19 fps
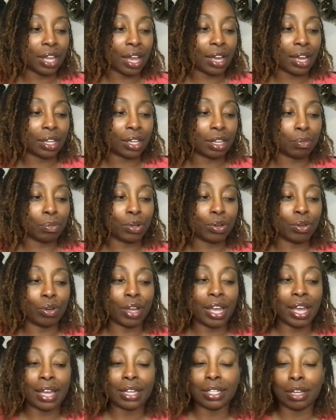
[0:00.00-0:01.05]
that
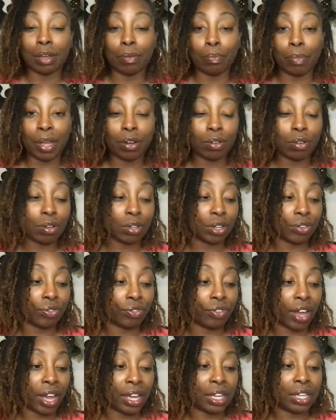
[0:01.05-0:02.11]
chemical as a medical
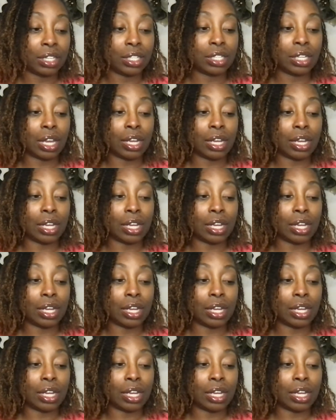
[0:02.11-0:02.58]
device